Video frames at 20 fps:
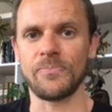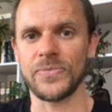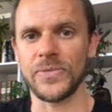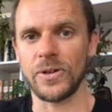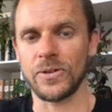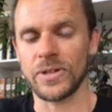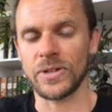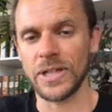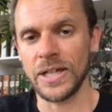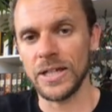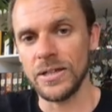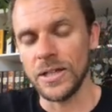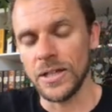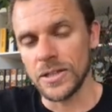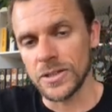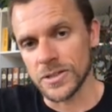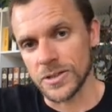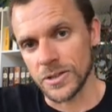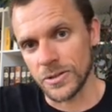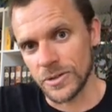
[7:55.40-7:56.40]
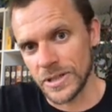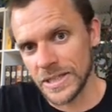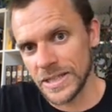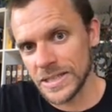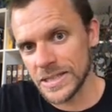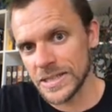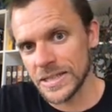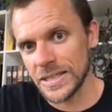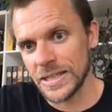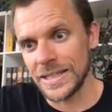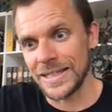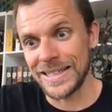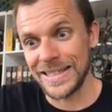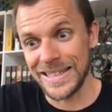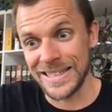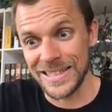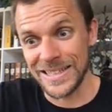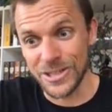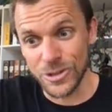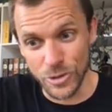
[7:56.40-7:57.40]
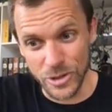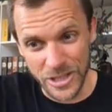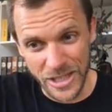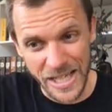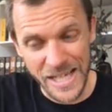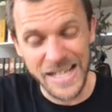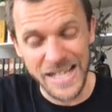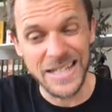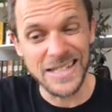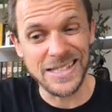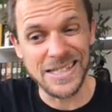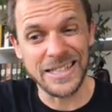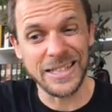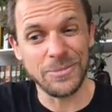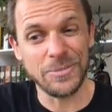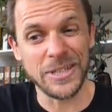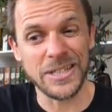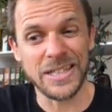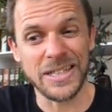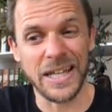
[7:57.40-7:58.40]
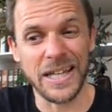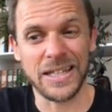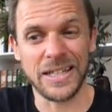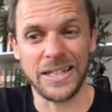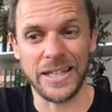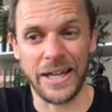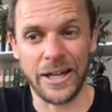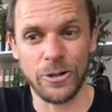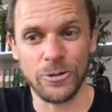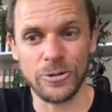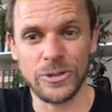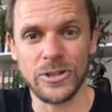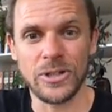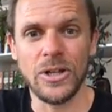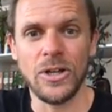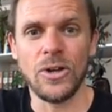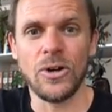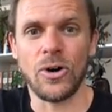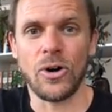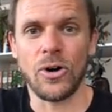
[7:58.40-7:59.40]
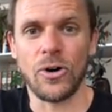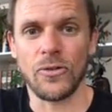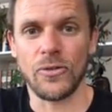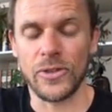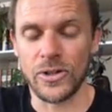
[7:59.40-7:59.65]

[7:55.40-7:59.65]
Okay? So this could easily be taken out of the